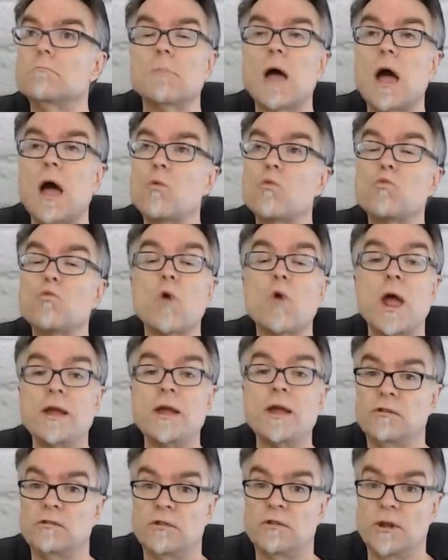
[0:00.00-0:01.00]

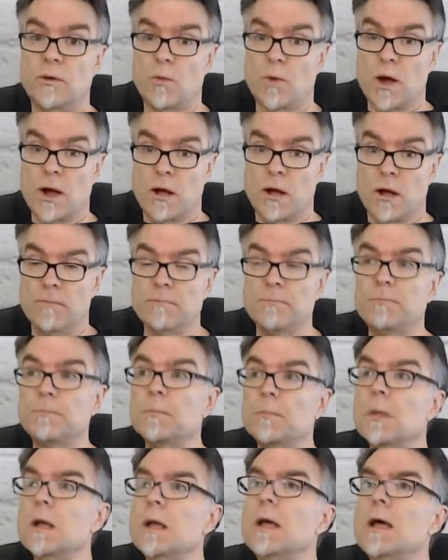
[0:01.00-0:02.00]
outrageously well
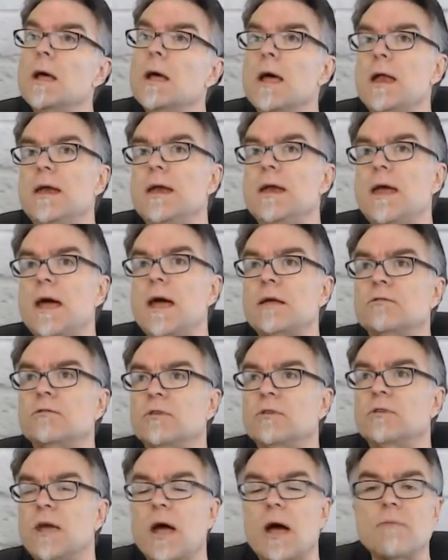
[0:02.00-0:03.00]
next
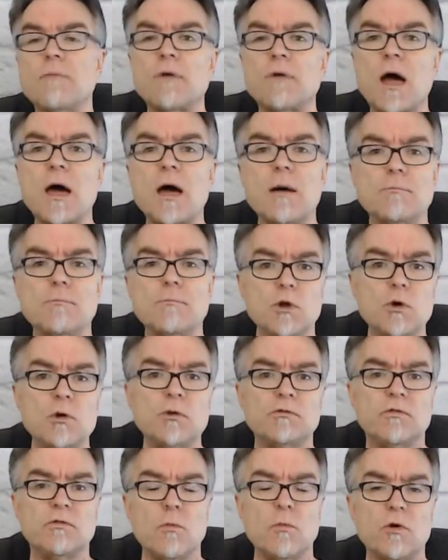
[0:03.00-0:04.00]
thing I've got I'm
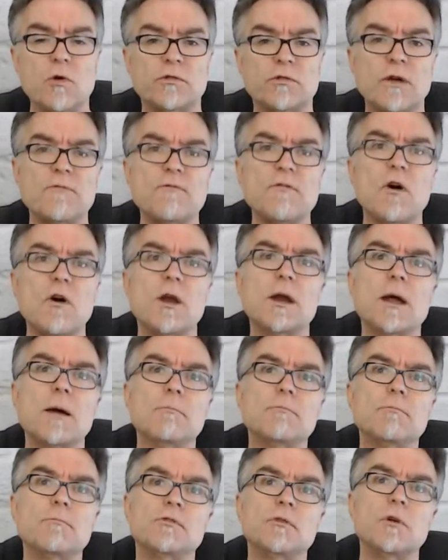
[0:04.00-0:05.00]
doing some more stuff on it
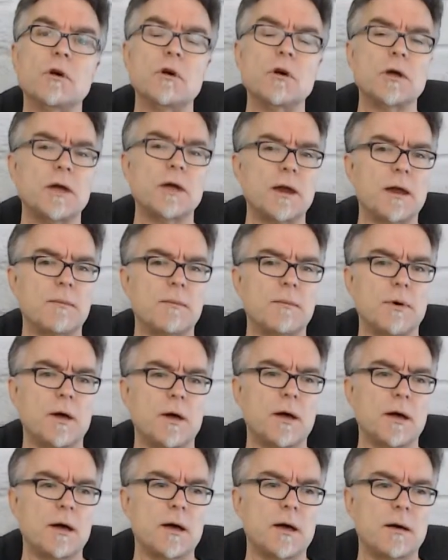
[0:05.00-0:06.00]
I'm still hooking up a,
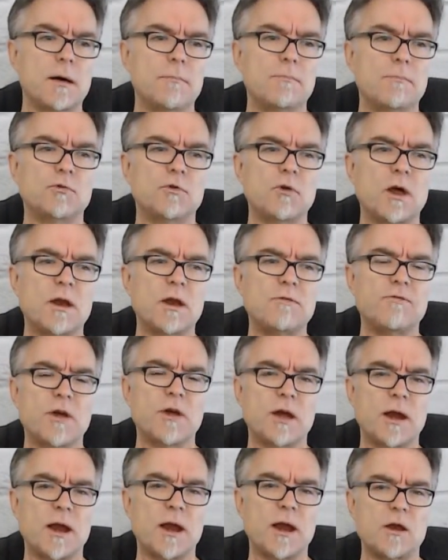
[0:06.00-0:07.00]
uh, um, trying to
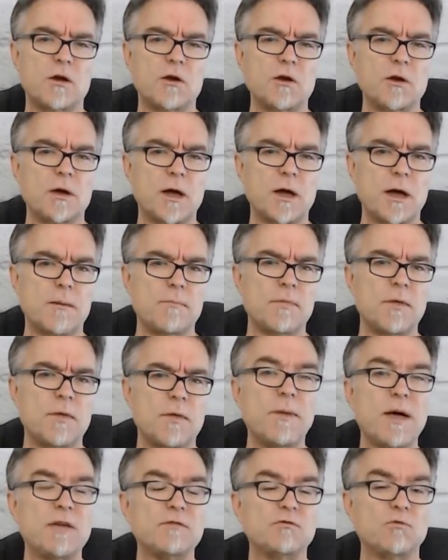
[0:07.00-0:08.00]
figure out how to hook up the
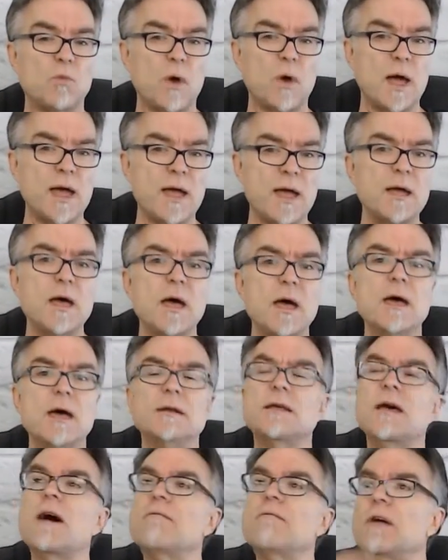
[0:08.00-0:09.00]
best way
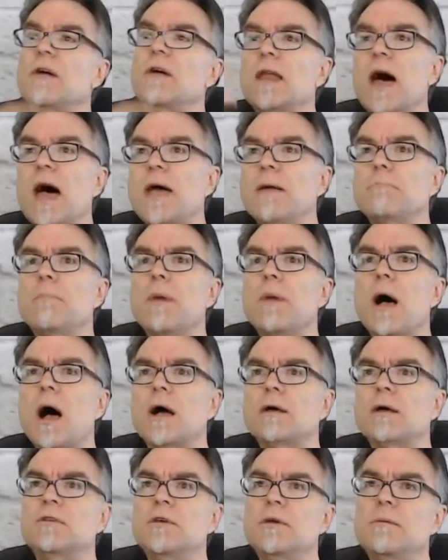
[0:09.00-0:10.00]
to have a light
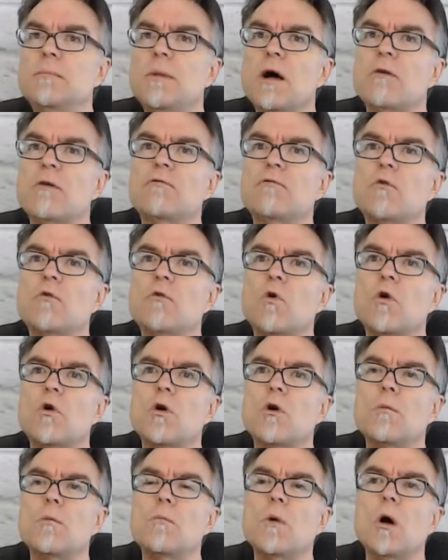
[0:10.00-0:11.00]
box email
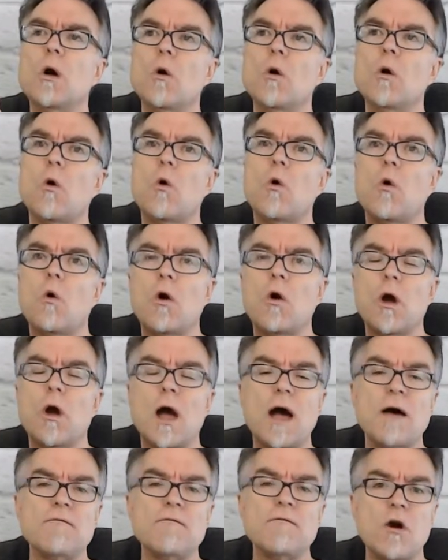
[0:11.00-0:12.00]
form
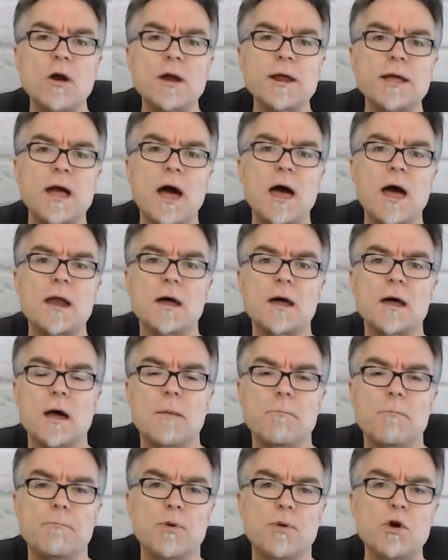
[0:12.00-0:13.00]
or I've already got
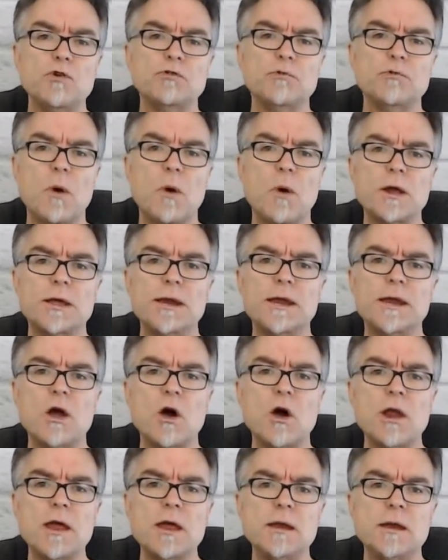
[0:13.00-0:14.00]
um, push marketing
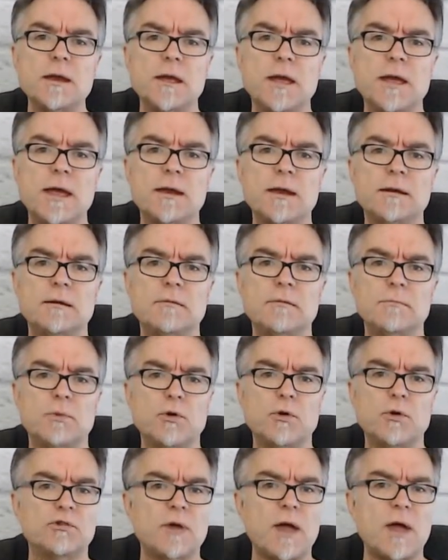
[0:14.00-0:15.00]
on it and
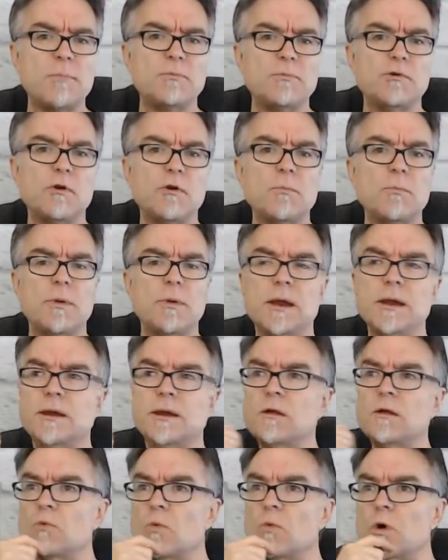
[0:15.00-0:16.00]
push capture it
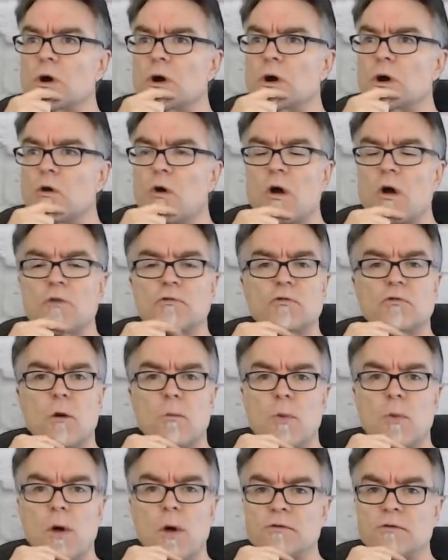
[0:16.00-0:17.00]
doesn't work across
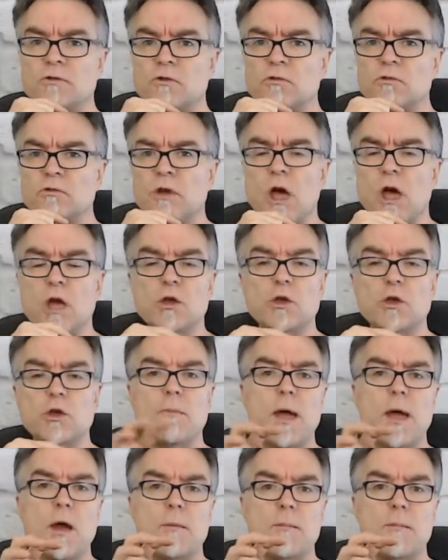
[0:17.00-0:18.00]
all browsers you
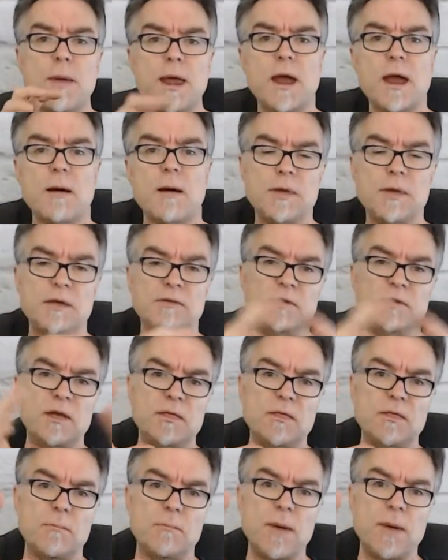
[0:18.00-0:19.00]
may or may not be
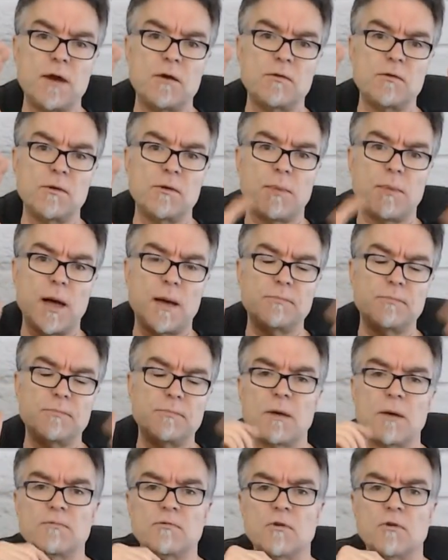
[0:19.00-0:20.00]
seeing the banner that pops
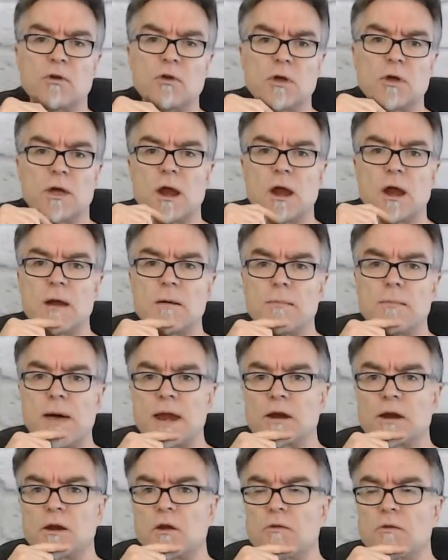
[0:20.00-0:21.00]
up so you get
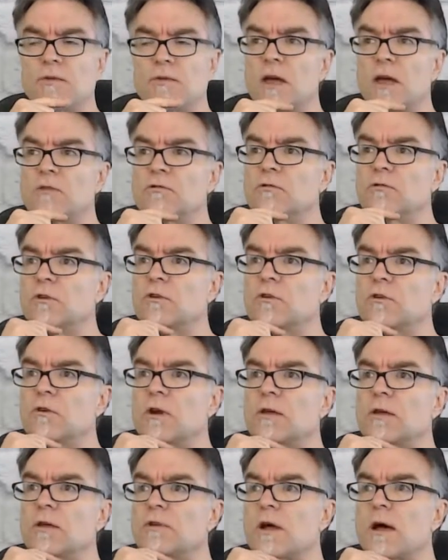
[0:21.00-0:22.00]
automatic notifications on your
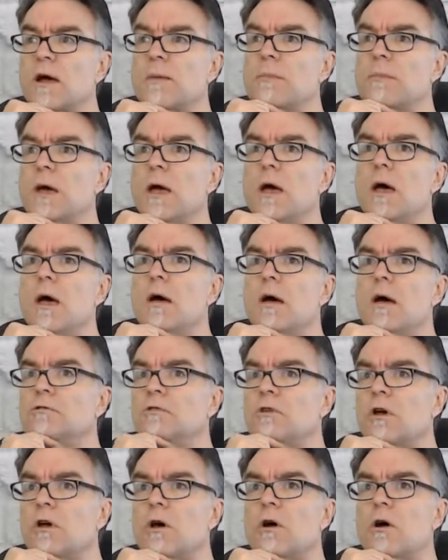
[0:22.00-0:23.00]
desktop
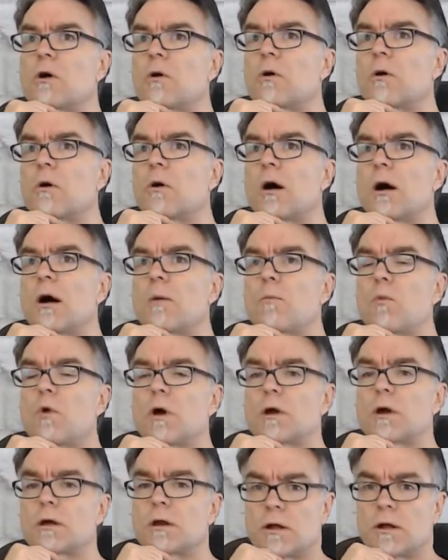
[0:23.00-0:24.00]
so I'm
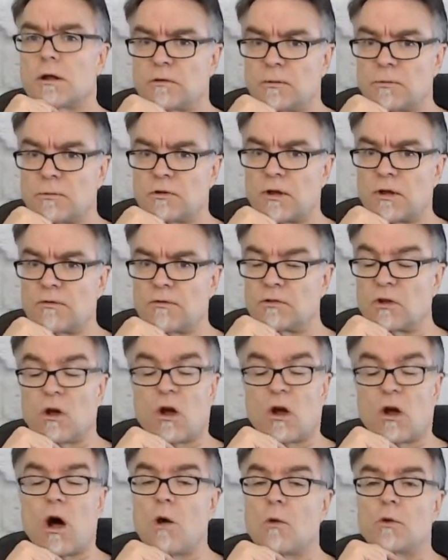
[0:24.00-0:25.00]
working on some stuff
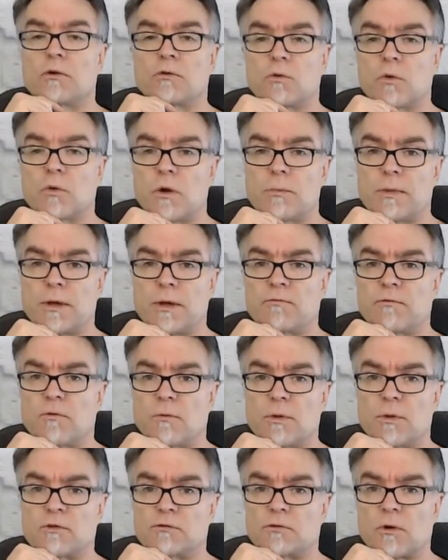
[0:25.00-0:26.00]
still always will be for
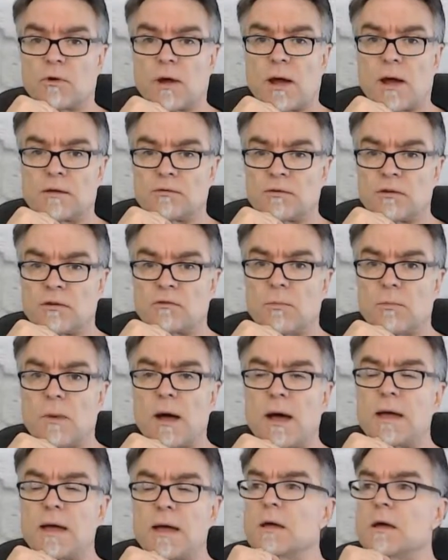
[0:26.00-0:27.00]
Mr. X it's
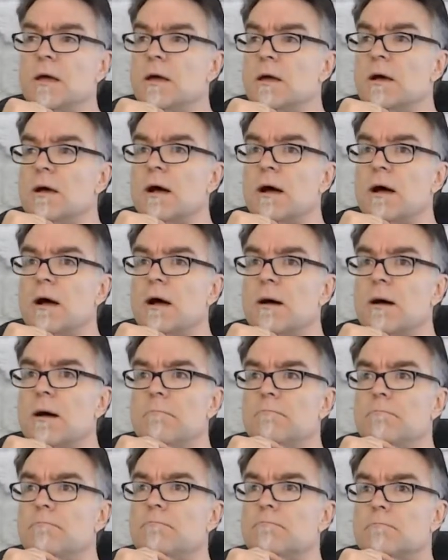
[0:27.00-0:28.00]
my
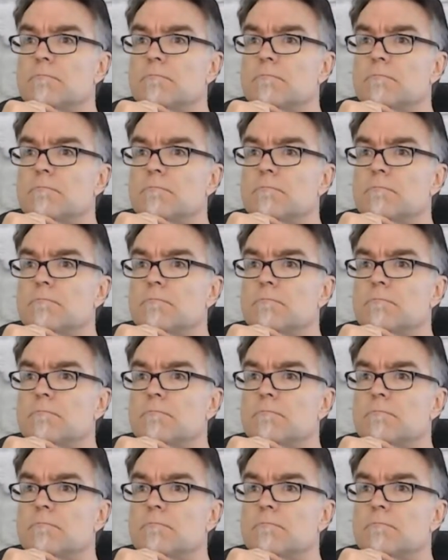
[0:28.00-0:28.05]
um,